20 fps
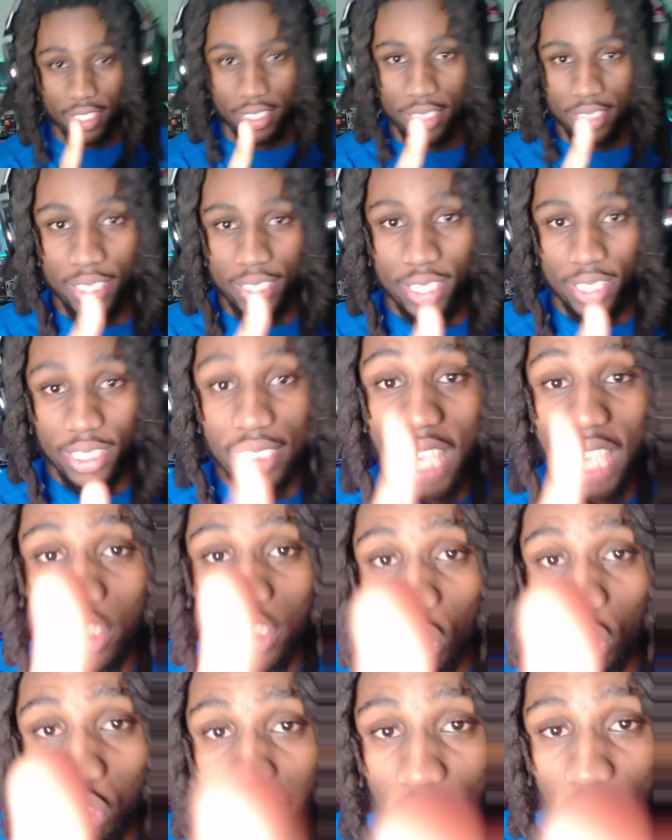That's a
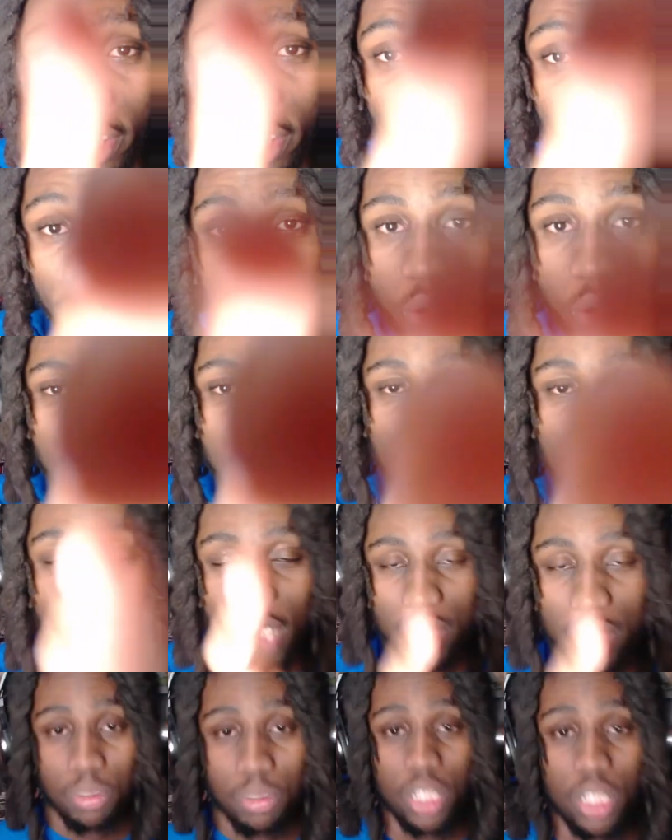rarity. I want that to
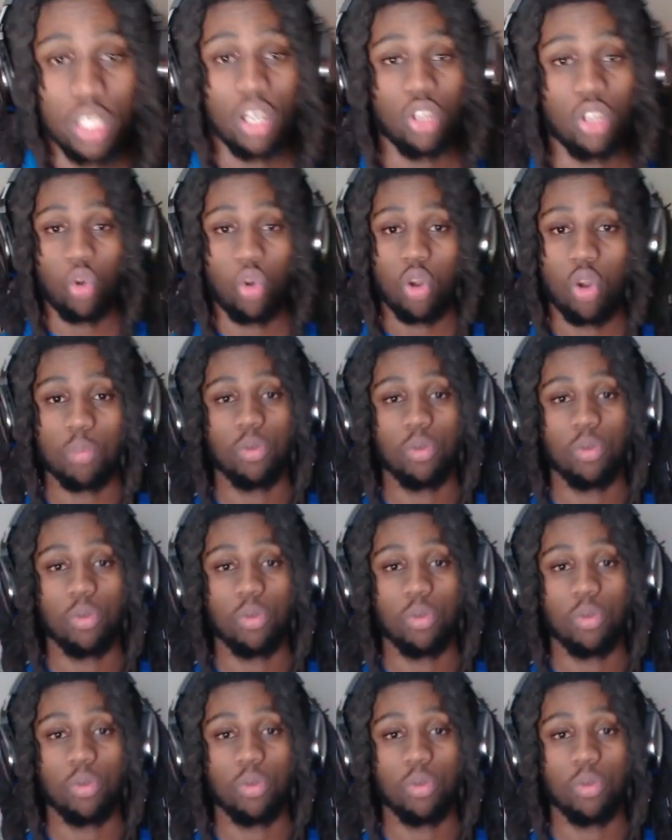be a normal,